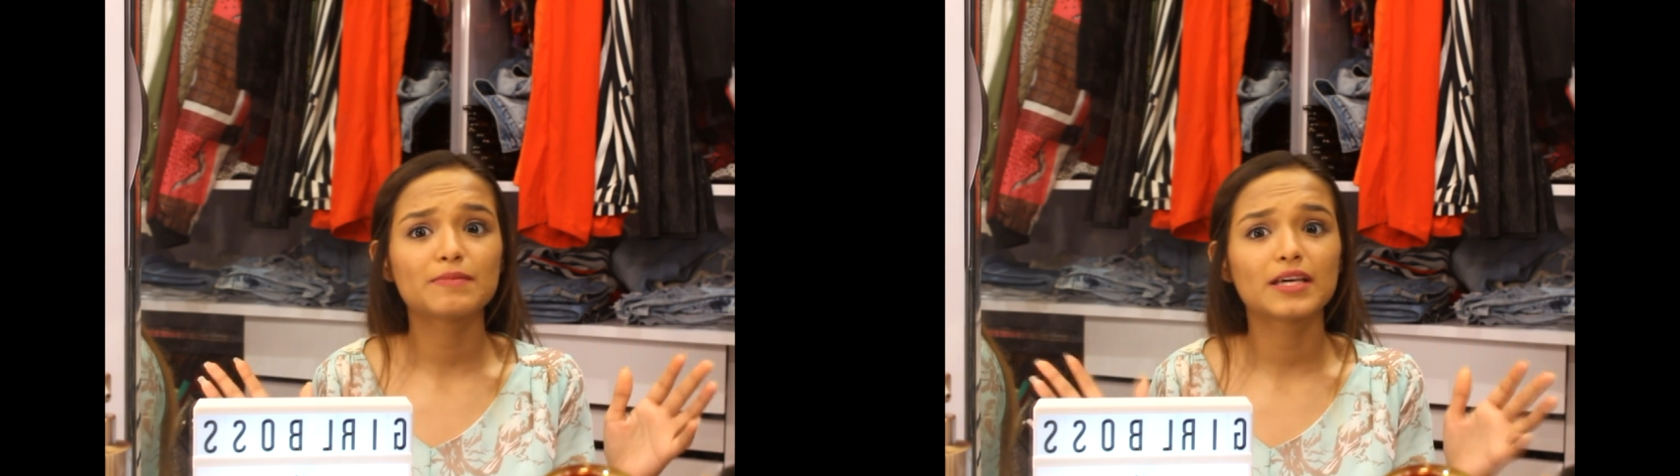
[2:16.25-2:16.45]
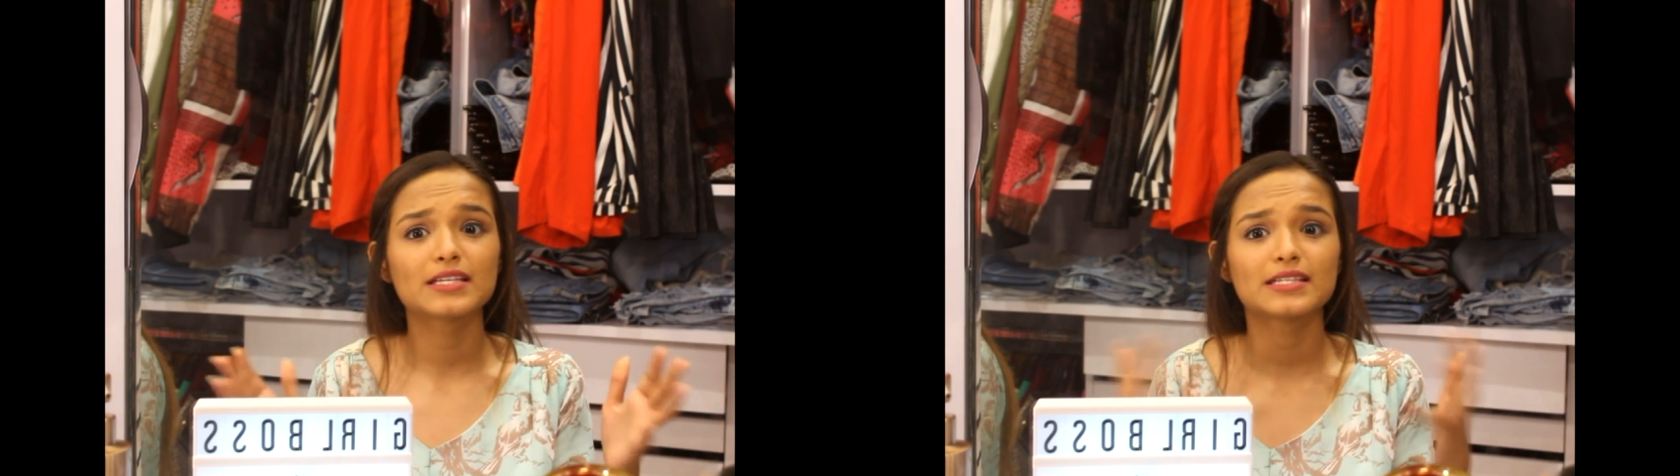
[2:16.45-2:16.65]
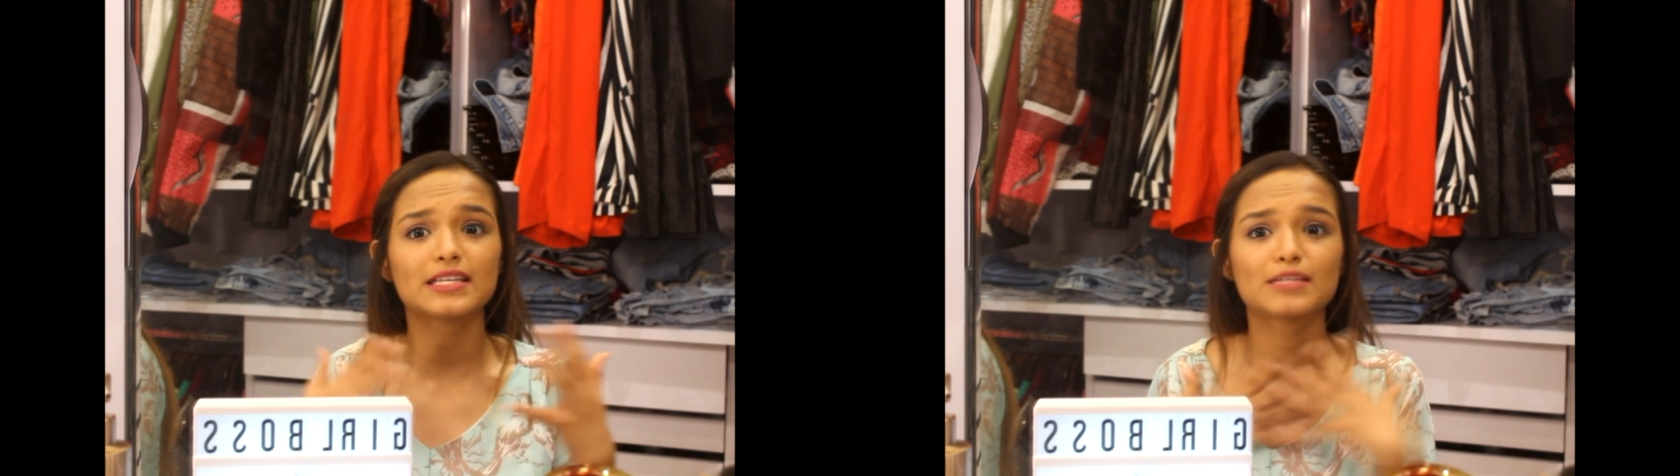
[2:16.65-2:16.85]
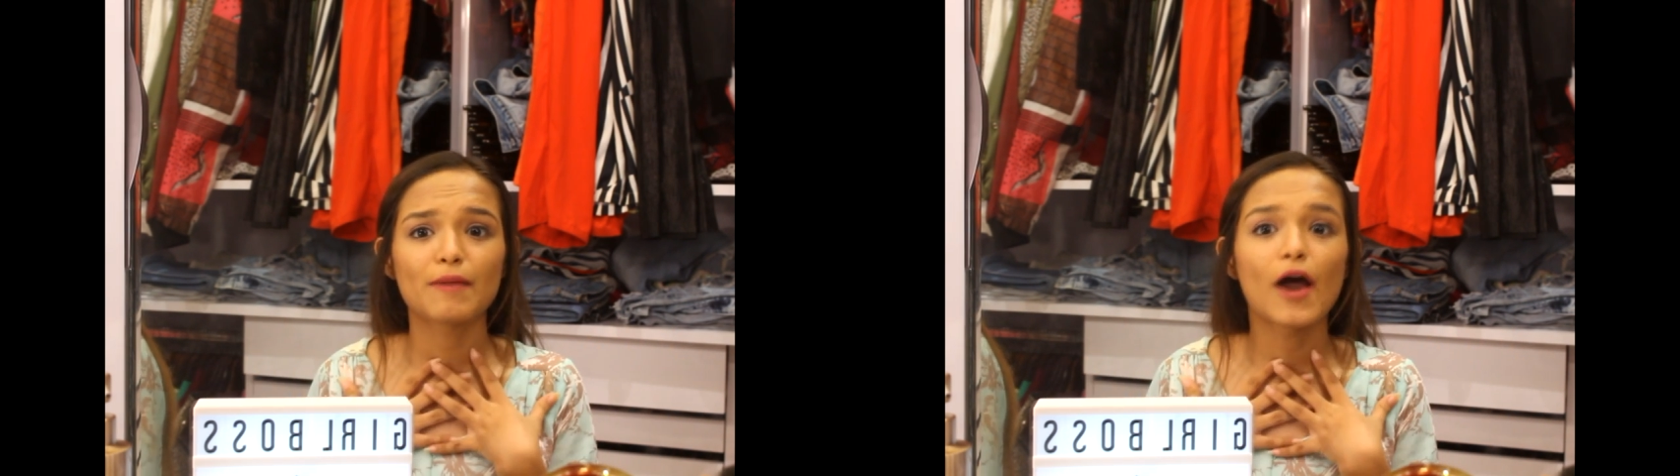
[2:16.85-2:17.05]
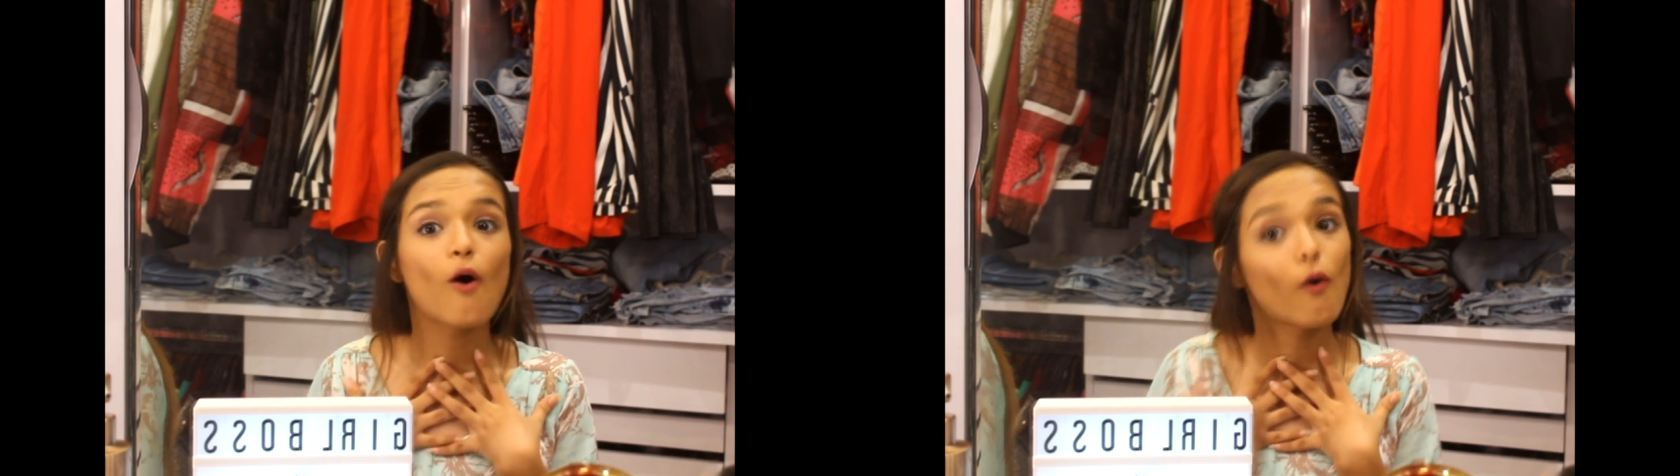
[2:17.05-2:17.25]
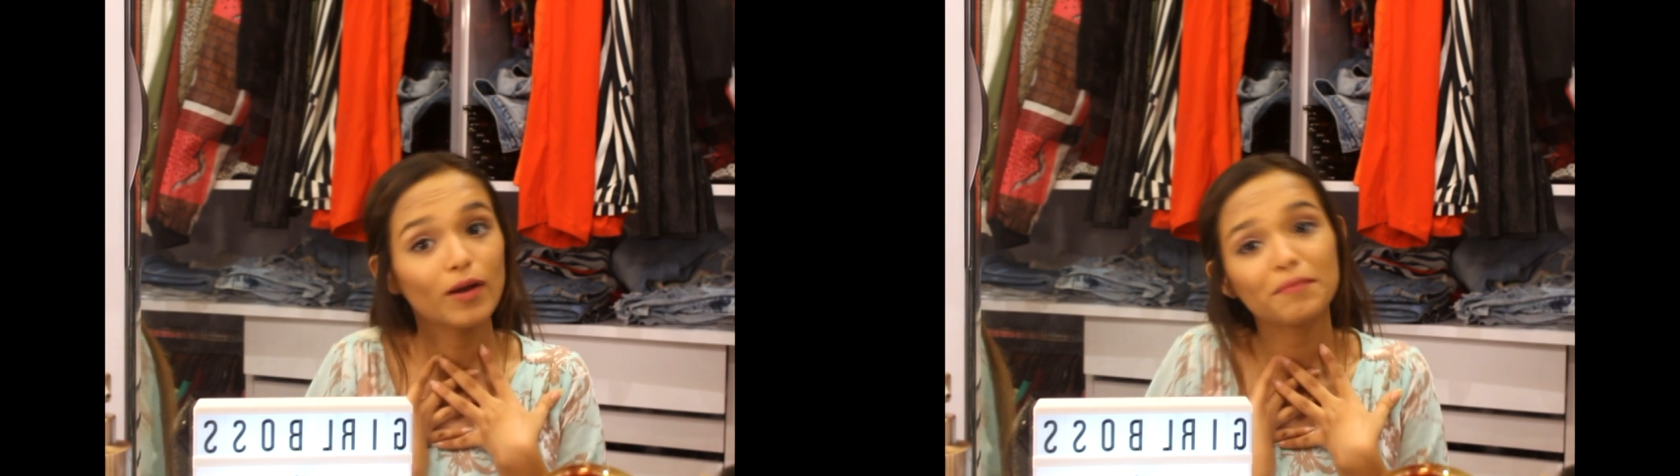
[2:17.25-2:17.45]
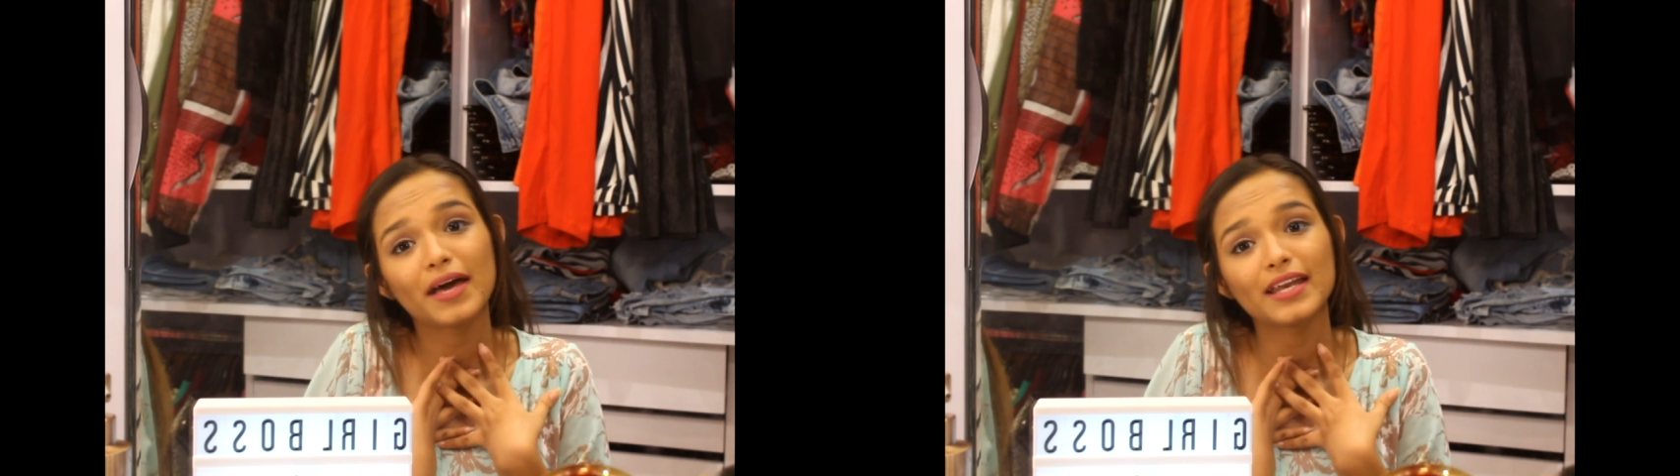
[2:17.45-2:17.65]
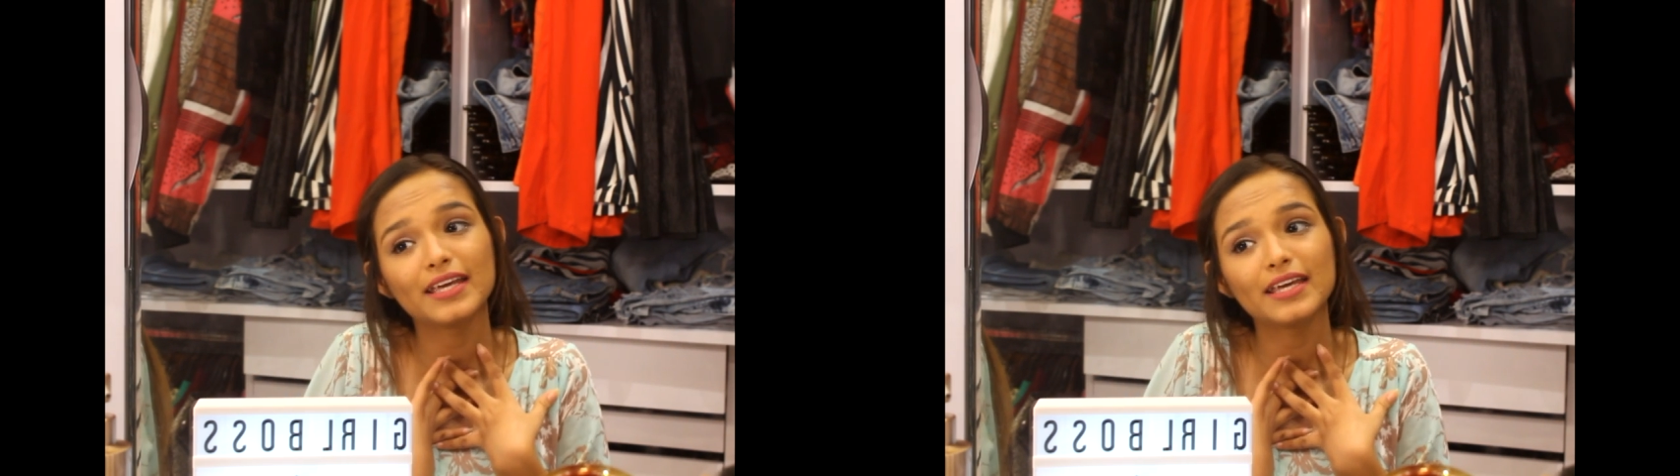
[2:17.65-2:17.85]
because it's my own
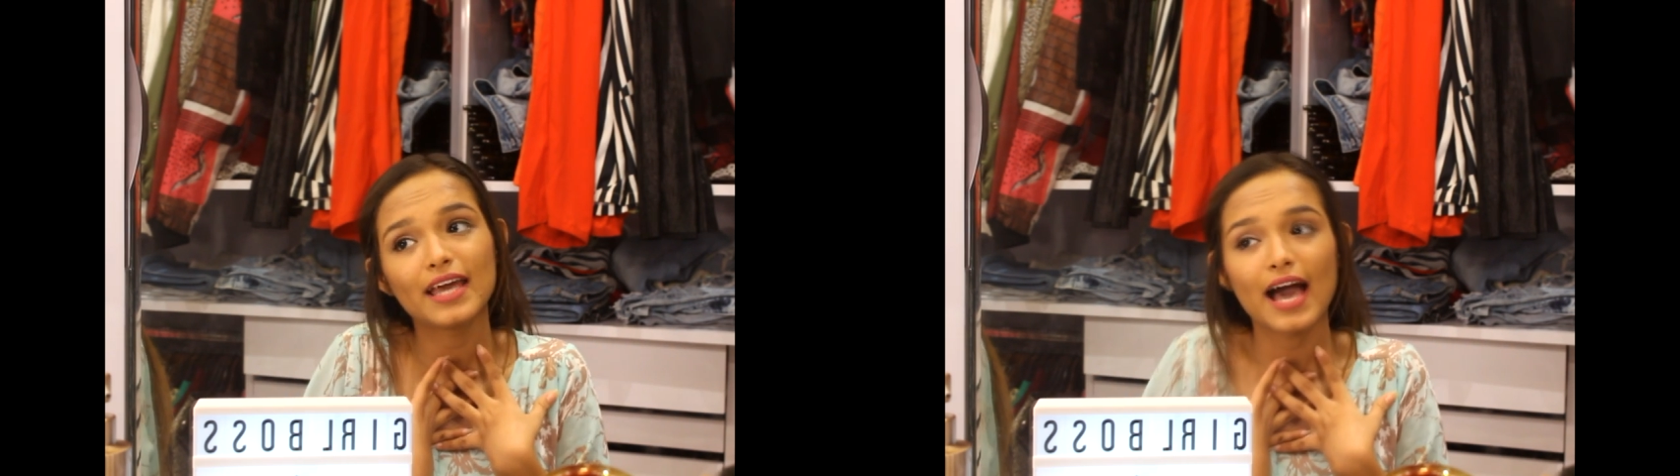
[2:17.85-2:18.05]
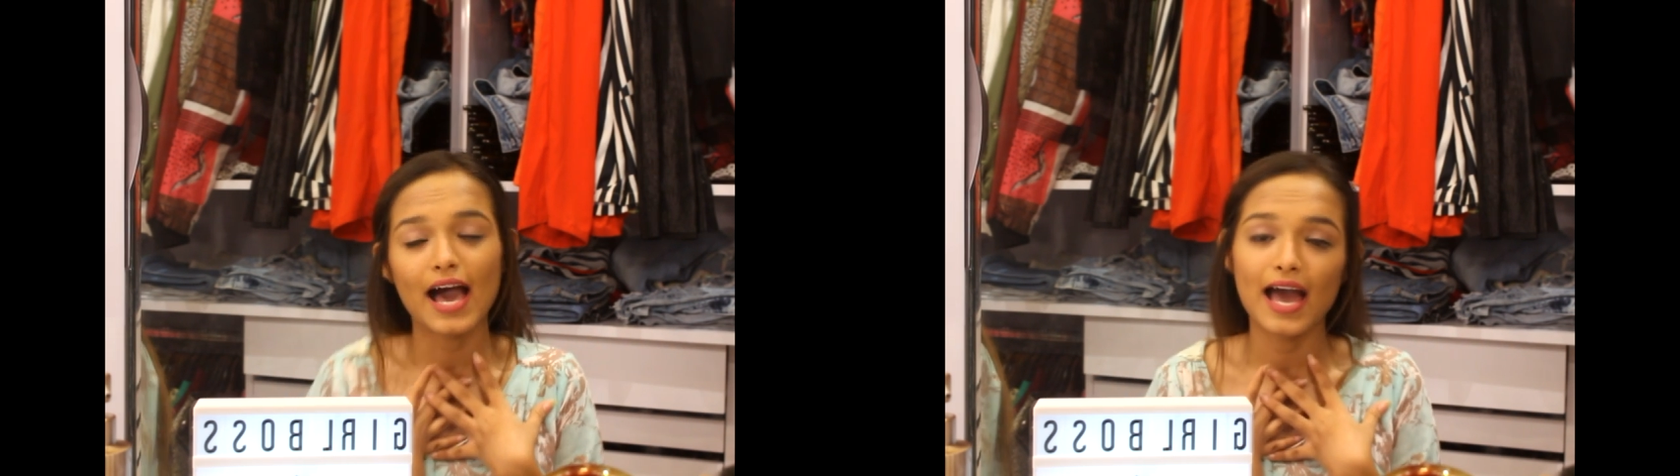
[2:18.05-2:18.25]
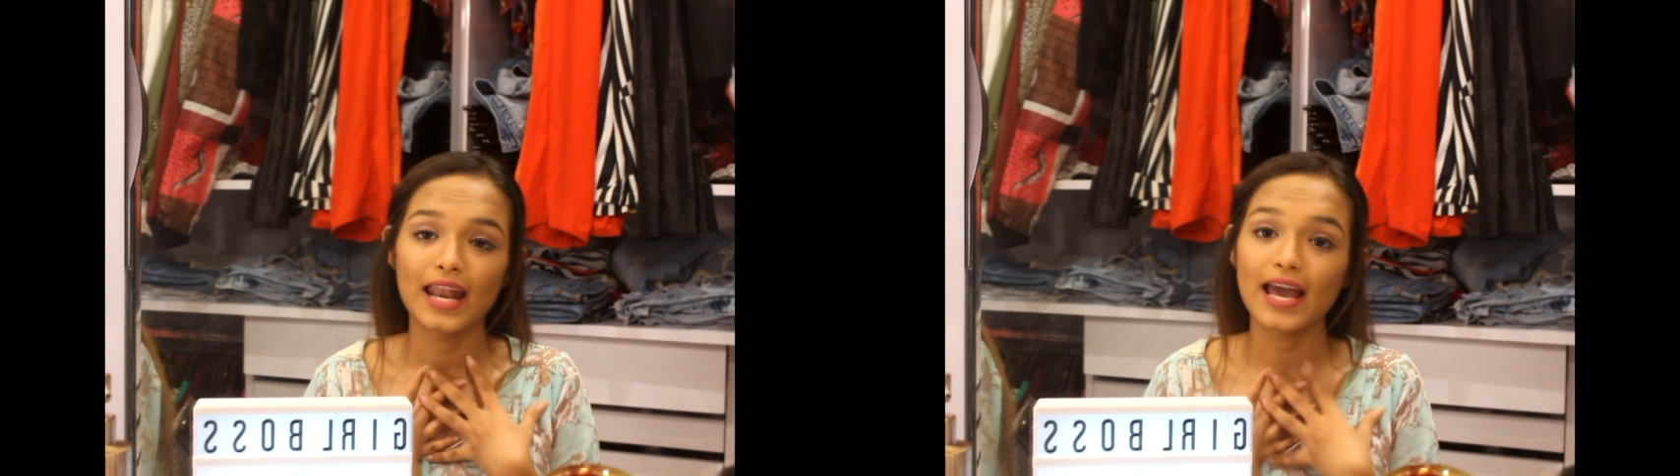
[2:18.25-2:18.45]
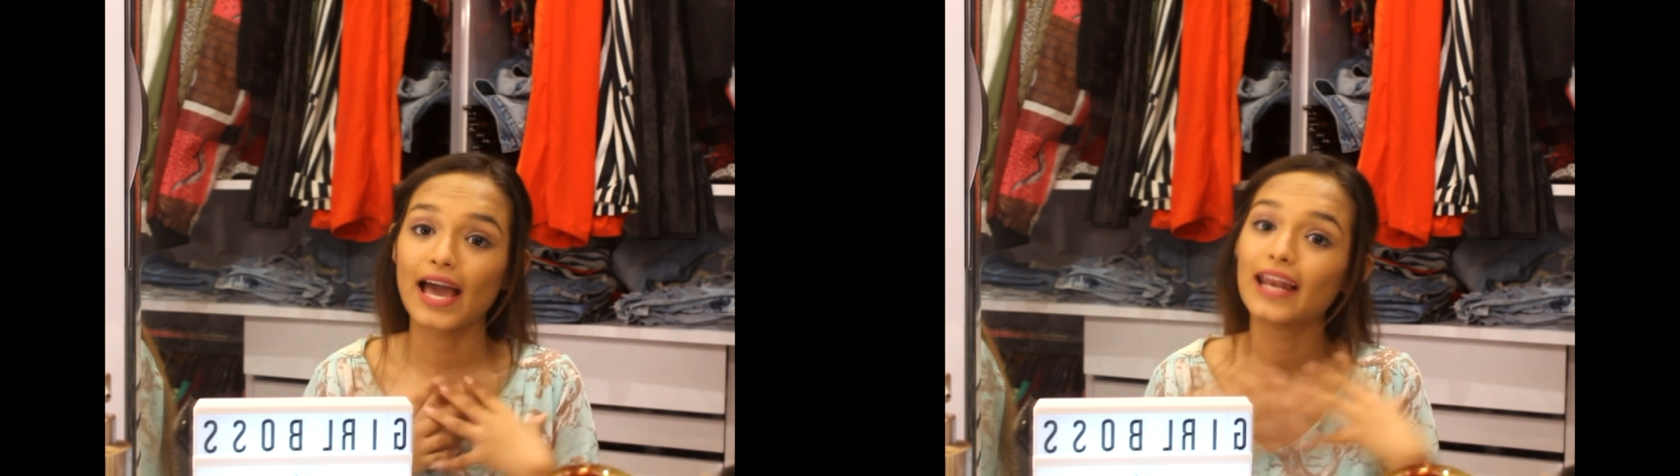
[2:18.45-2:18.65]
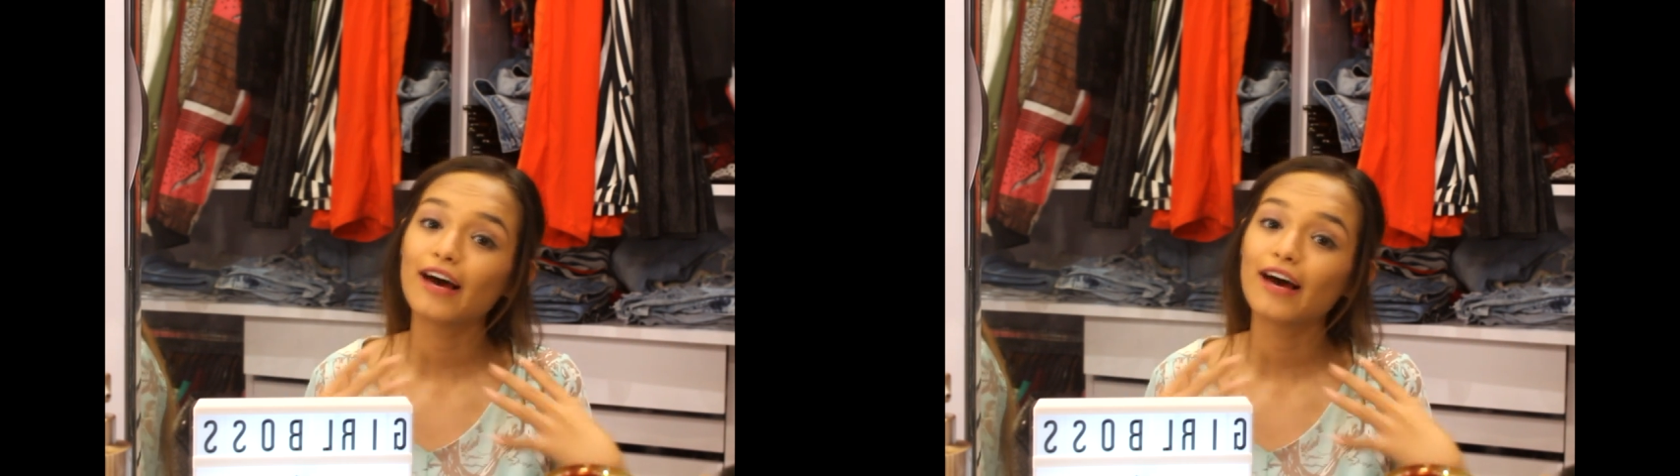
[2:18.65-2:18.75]
money and I